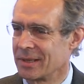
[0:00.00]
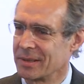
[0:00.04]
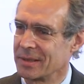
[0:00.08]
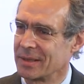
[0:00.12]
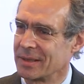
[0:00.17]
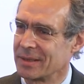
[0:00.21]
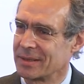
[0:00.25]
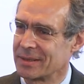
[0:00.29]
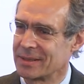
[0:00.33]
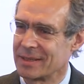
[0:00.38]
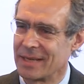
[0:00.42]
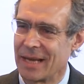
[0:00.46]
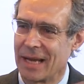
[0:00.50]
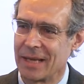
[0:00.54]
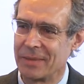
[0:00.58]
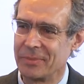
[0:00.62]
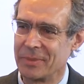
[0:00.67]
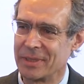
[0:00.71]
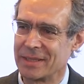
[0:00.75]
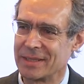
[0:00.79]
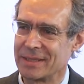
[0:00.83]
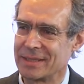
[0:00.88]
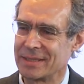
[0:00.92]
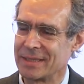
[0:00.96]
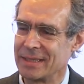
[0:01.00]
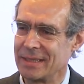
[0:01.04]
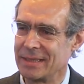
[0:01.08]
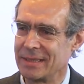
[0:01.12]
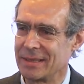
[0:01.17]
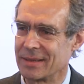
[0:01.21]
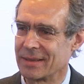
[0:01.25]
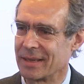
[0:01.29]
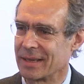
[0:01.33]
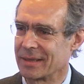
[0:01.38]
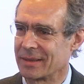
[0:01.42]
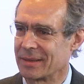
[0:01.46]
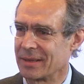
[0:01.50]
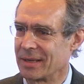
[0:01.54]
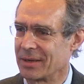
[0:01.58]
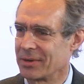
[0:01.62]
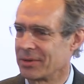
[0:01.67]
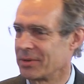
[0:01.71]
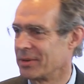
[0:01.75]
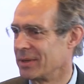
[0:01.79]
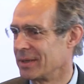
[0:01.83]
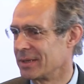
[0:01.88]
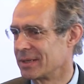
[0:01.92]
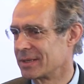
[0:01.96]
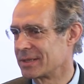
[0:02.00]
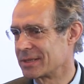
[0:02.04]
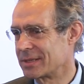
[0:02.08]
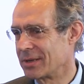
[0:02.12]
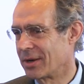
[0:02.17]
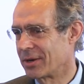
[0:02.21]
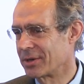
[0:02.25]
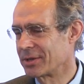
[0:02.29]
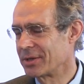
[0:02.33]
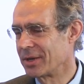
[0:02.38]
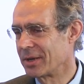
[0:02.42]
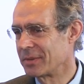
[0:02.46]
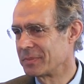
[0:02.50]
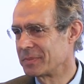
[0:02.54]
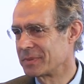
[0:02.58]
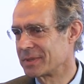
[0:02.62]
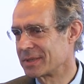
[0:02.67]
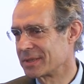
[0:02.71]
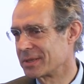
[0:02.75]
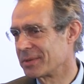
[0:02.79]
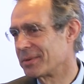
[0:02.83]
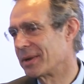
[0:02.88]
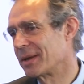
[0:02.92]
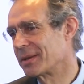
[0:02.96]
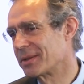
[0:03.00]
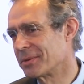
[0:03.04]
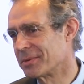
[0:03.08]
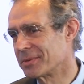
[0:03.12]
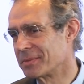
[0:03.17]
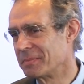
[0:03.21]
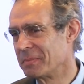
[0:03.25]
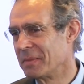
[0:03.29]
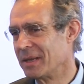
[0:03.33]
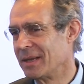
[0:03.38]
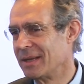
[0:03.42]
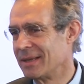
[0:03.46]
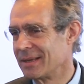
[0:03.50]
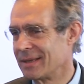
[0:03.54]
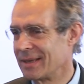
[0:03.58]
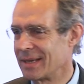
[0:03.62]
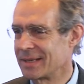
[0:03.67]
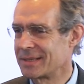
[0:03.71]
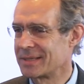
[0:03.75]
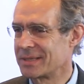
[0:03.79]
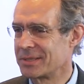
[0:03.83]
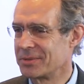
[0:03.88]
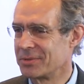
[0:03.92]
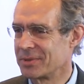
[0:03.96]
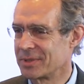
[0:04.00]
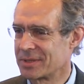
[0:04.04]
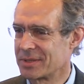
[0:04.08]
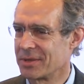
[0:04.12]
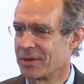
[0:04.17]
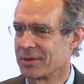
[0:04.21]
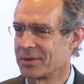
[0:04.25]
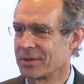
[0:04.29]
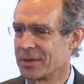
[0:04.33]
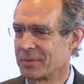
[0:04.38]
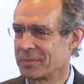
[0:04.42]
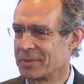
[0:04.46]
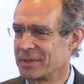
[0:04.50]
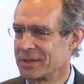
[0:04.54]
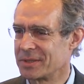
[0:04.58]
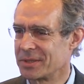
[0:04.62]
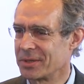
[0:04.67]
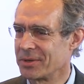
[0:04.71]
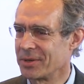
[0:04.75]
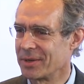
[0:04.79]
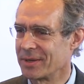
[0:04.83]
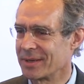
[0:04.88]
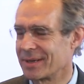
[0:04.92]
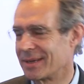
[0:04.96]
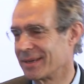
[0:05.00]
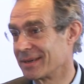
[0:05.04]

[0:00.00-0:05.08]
in Time magazine that they're startups, so I thought, let's do a startup in Zurich.